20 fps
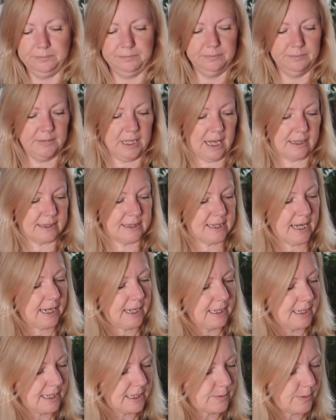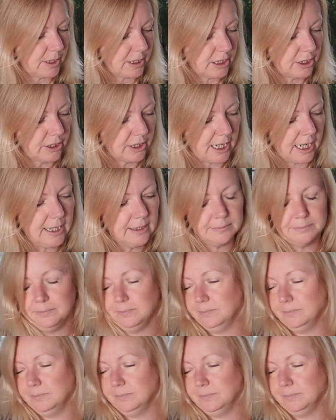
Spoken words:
Now the second lens we're going to look at